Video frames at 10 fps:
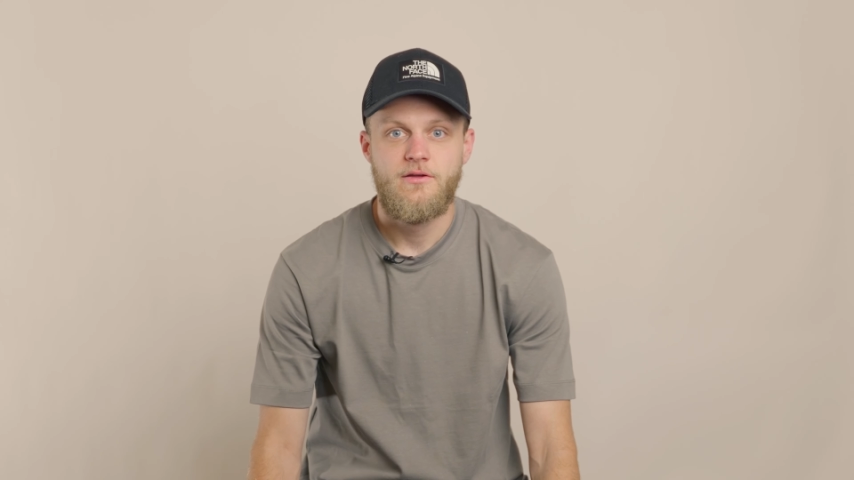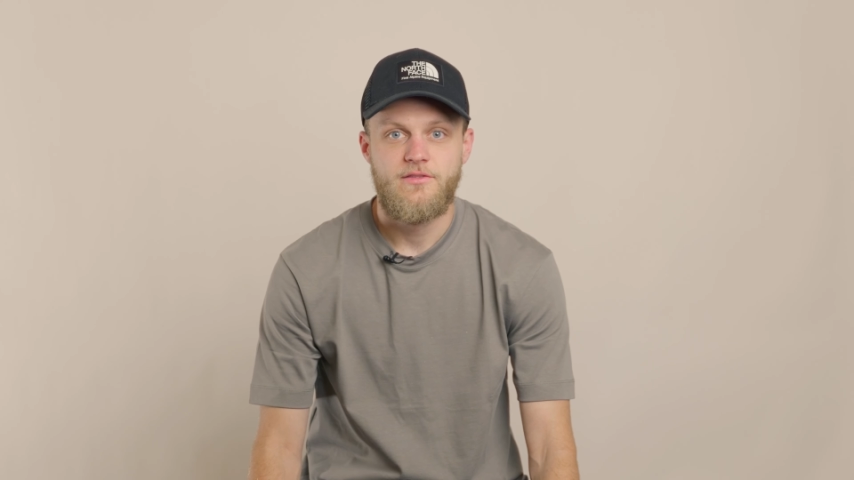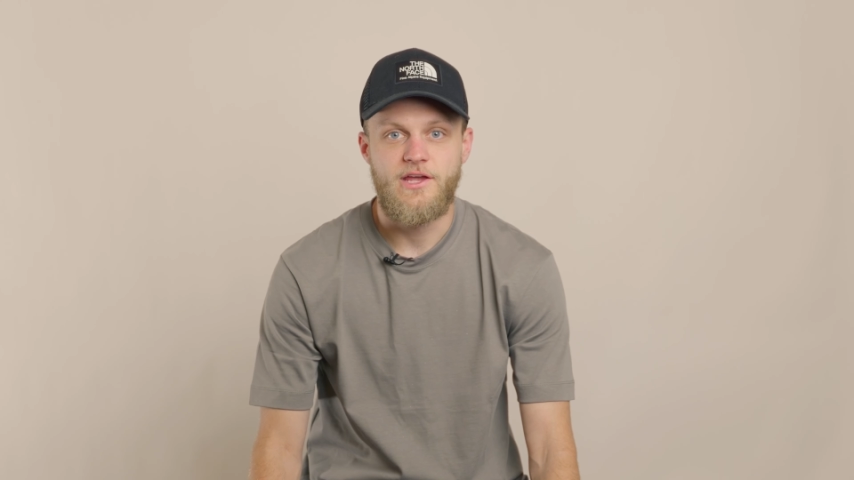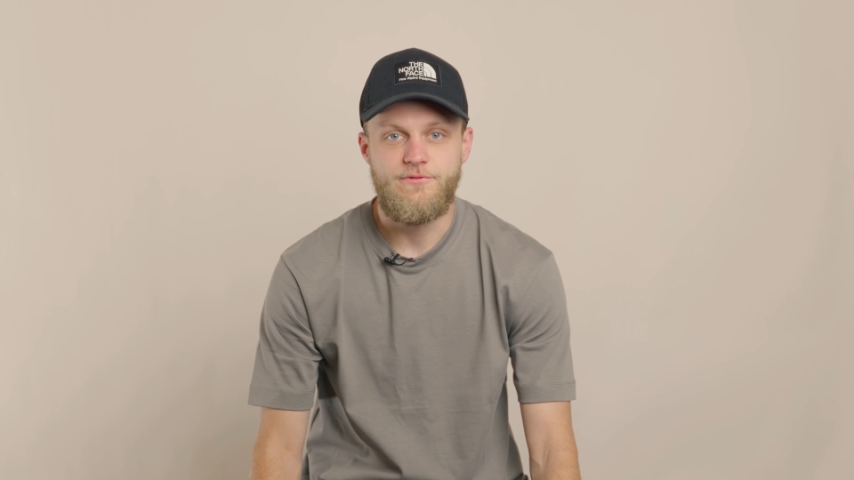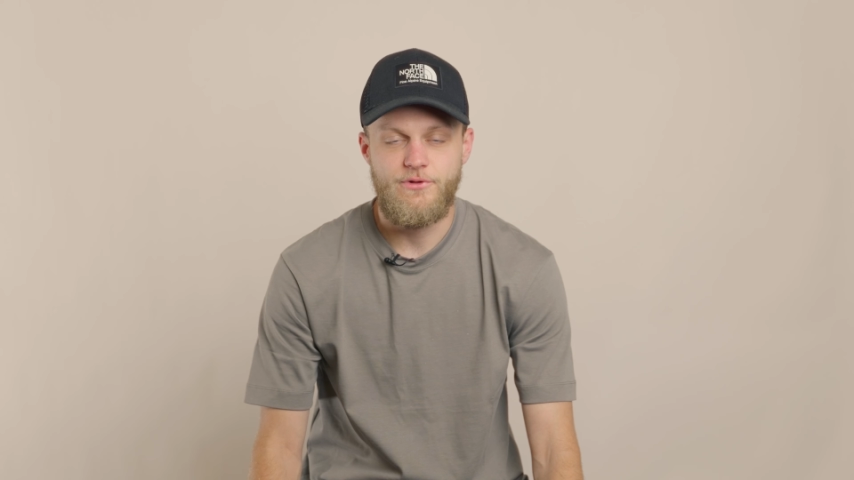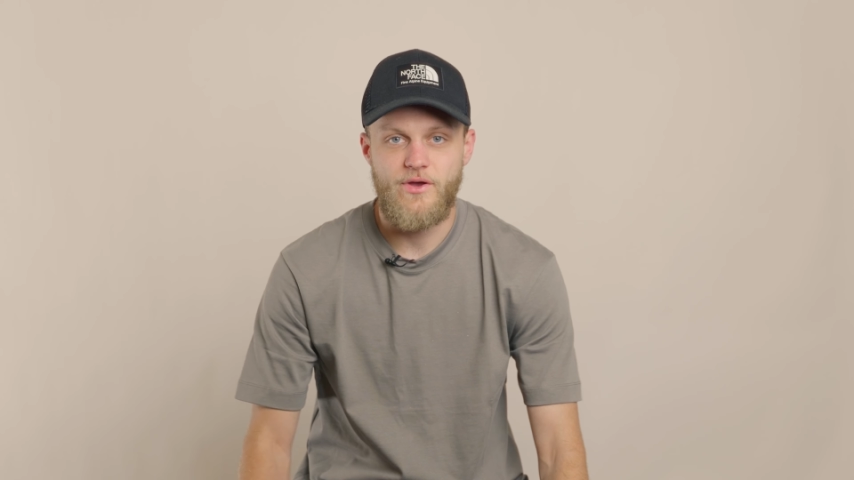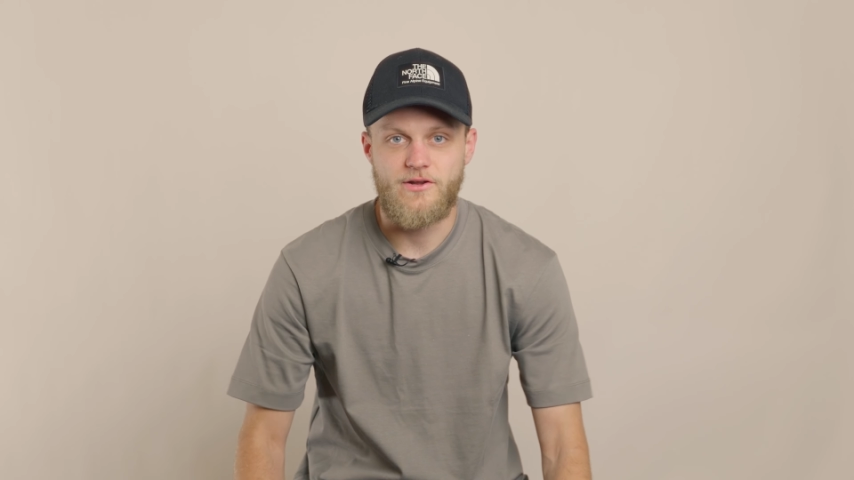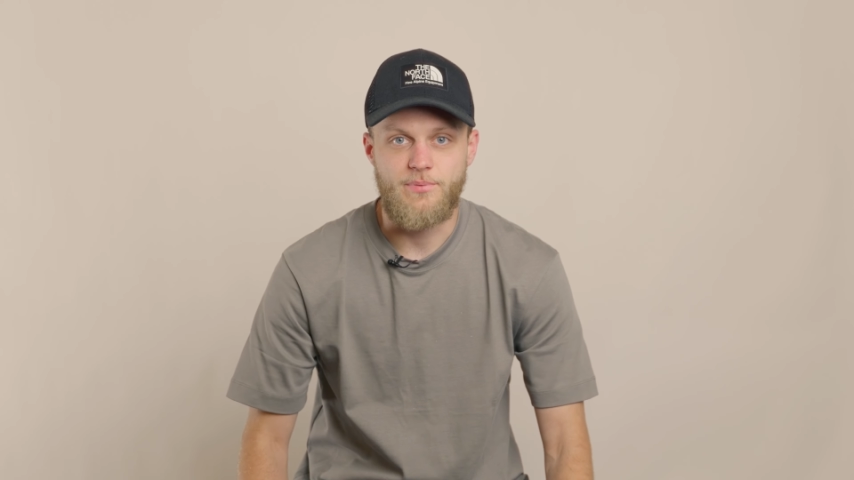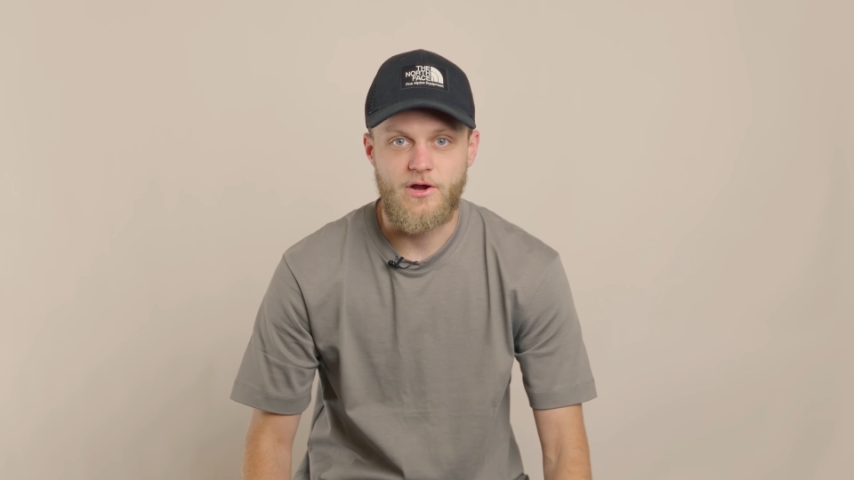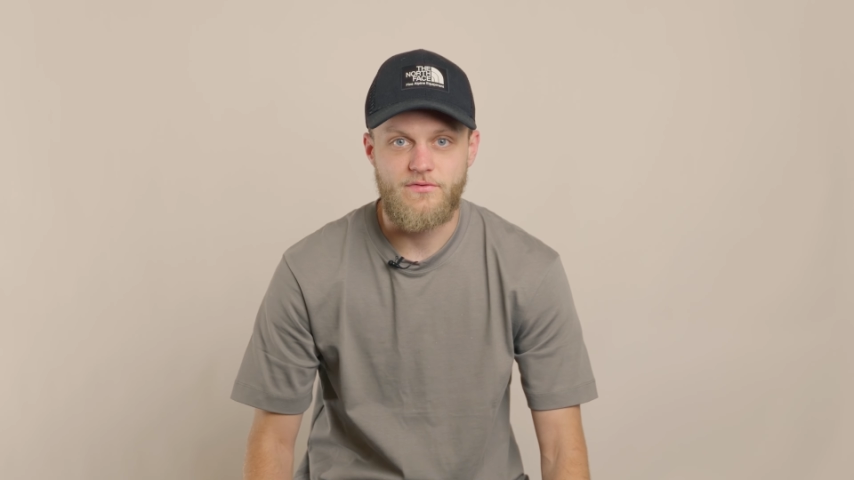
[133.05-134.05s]
Thankfully, we
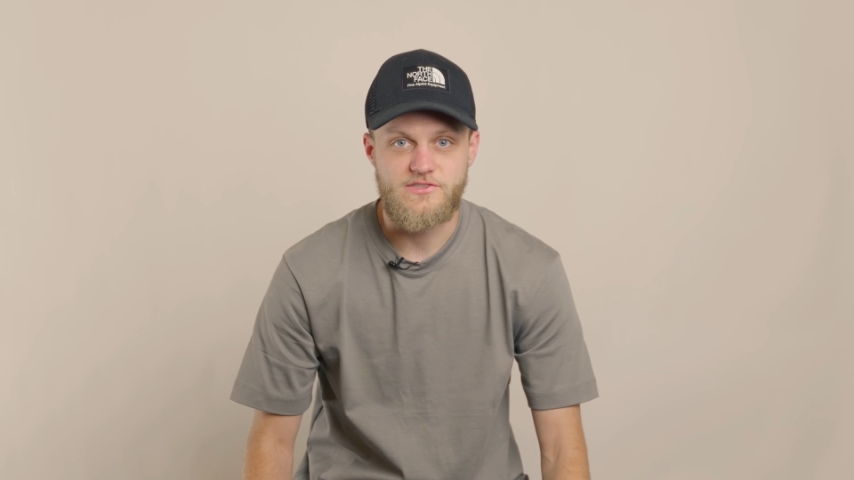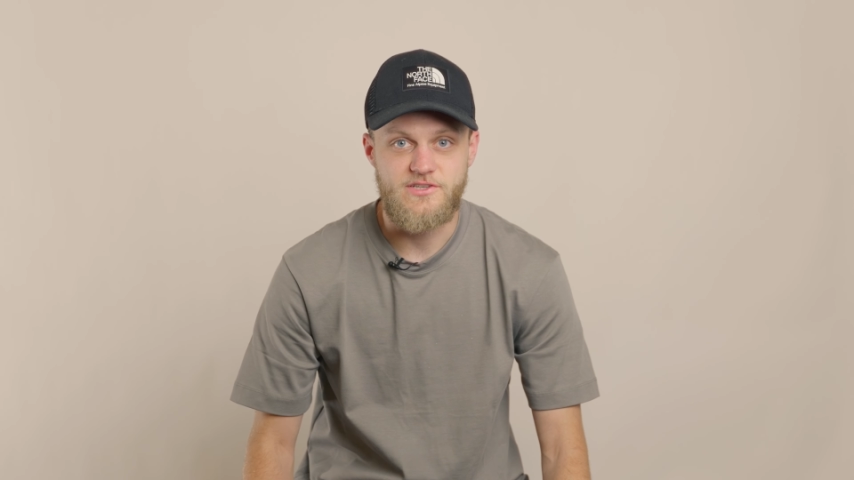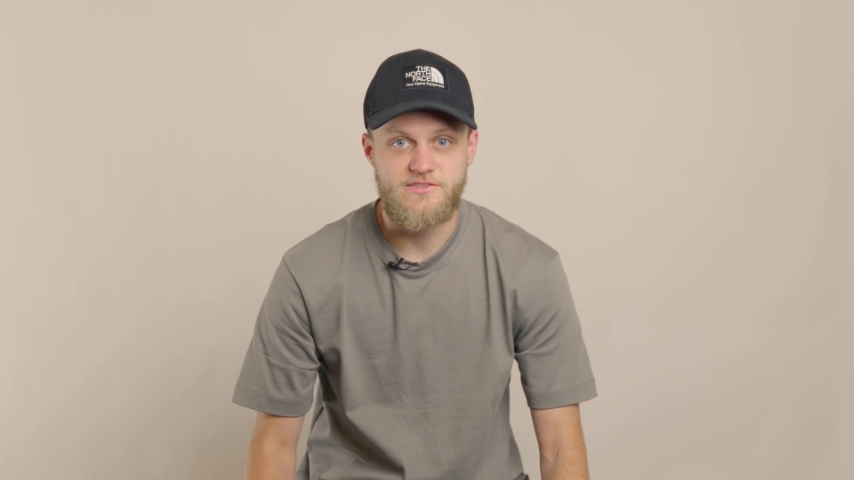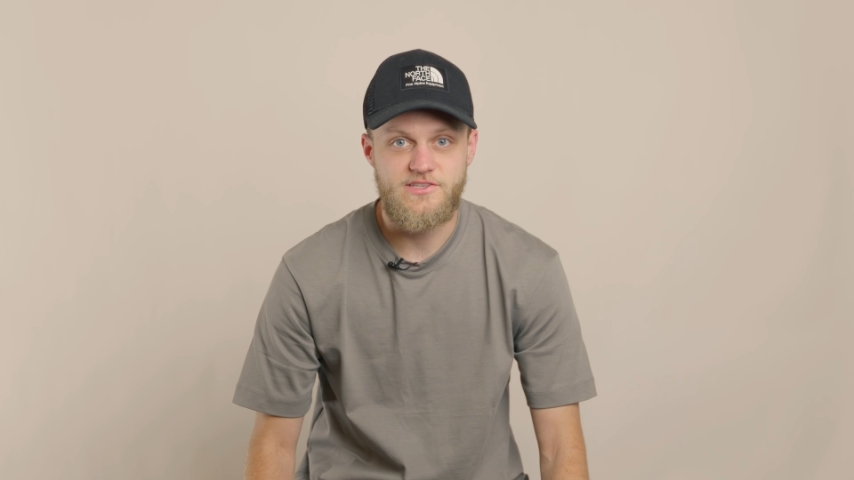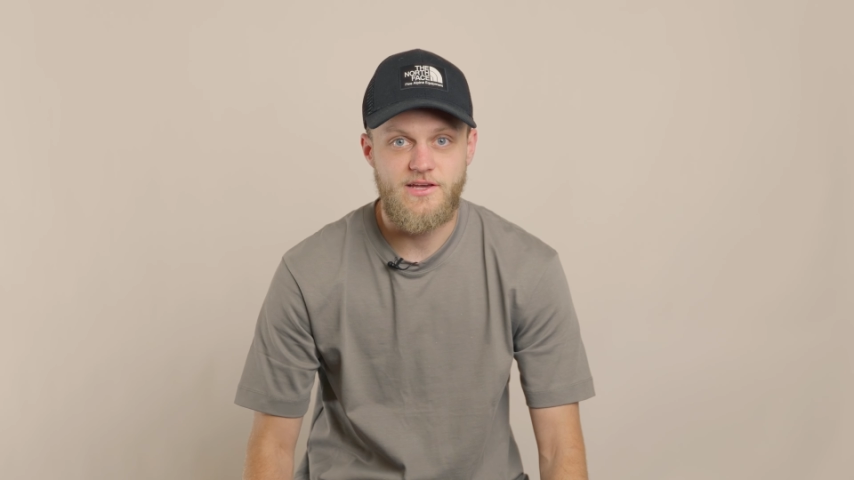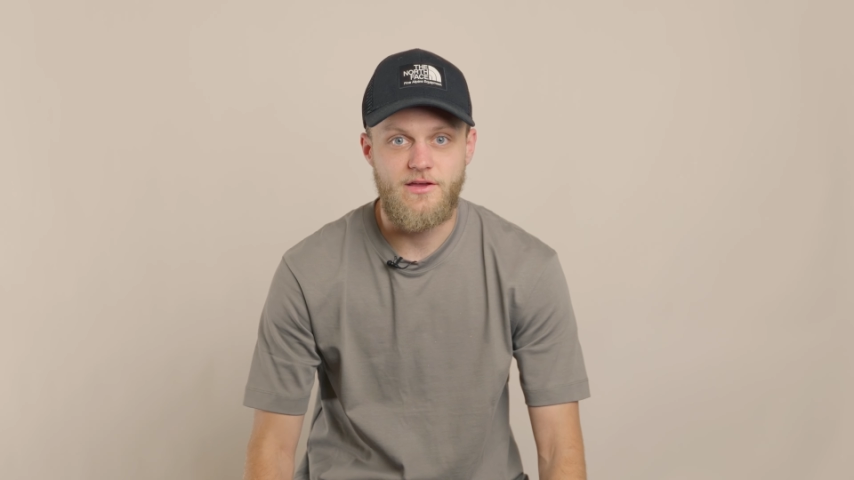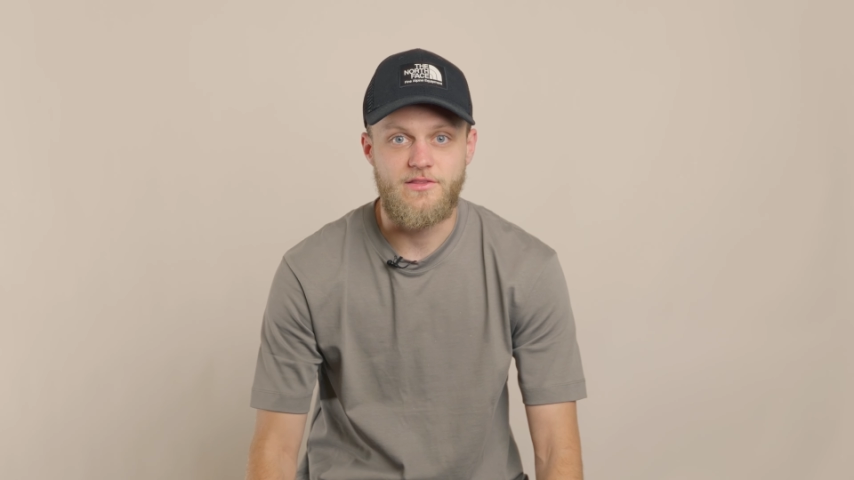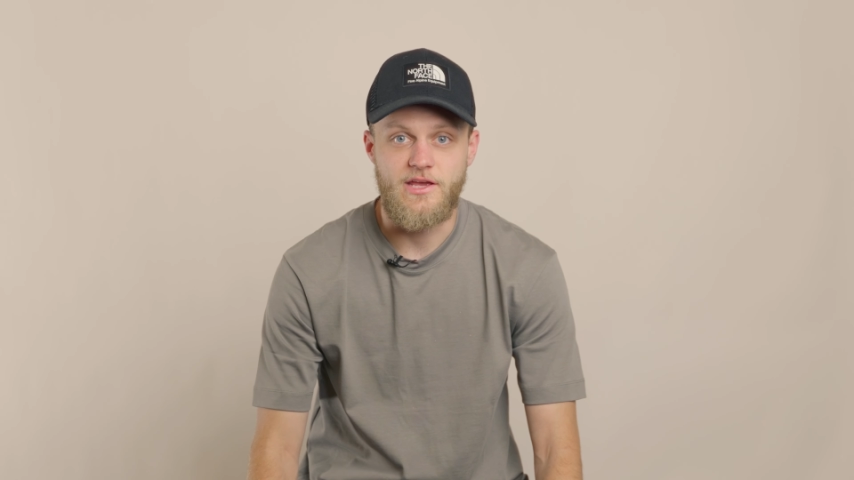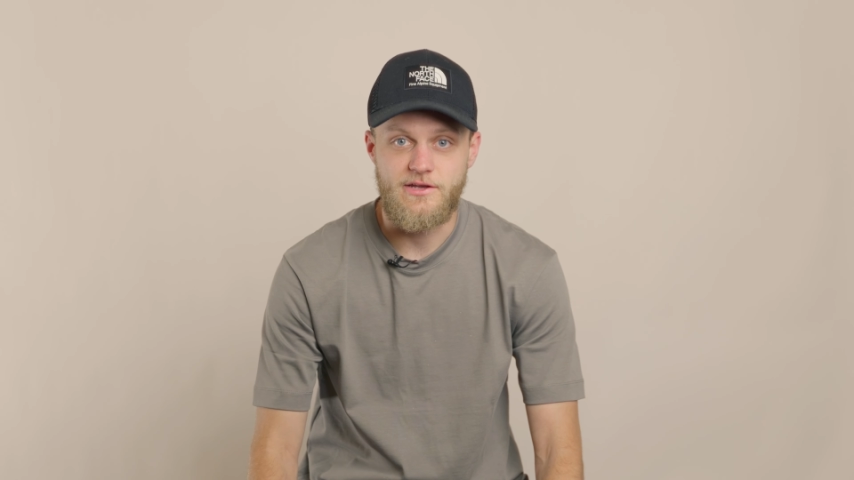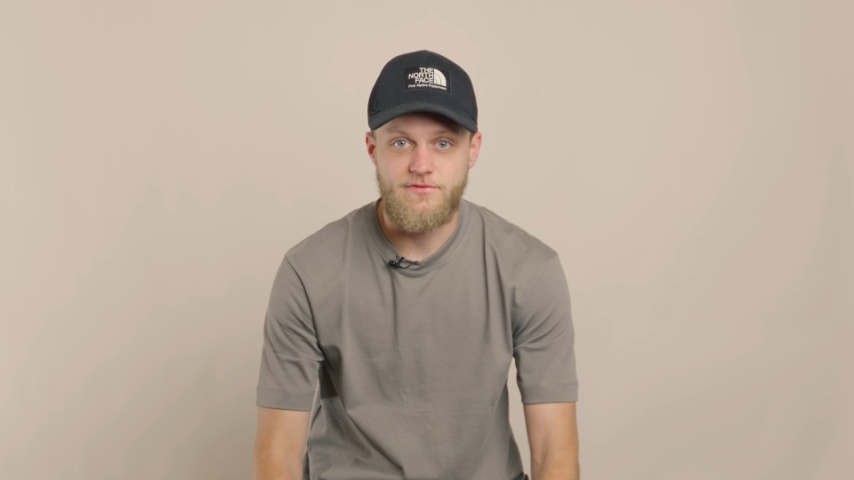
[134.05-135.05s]
had a perfect sunset,
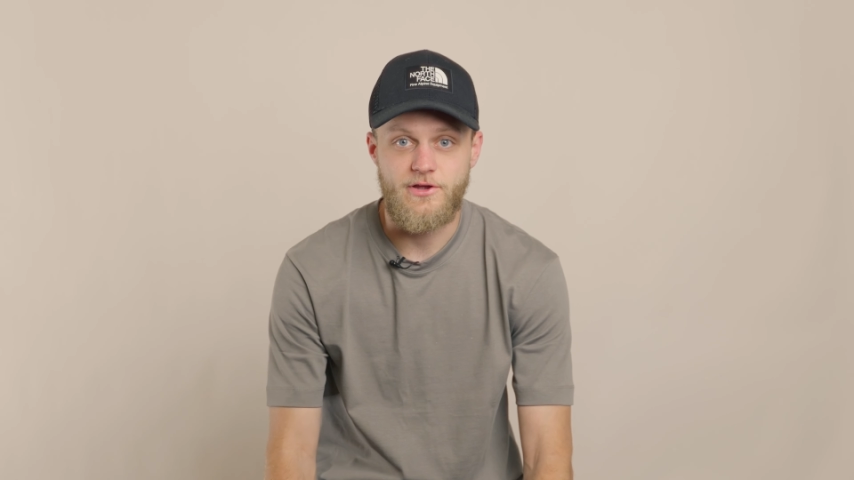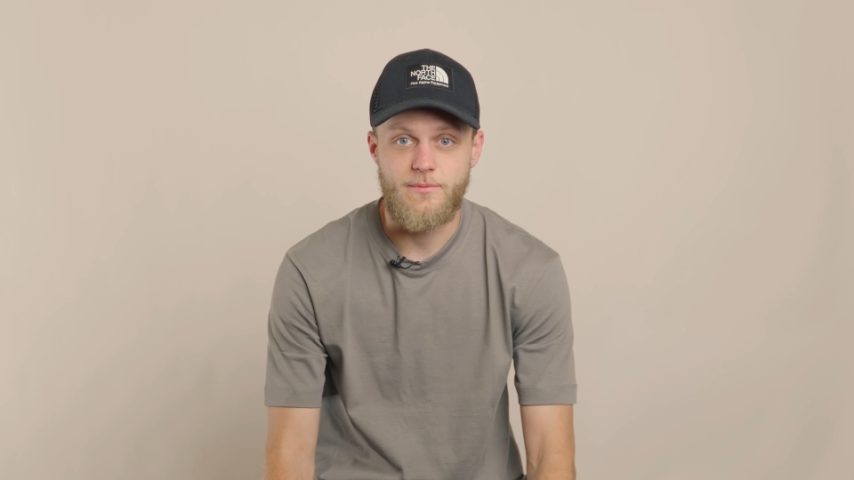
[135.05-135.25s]
and thankfully,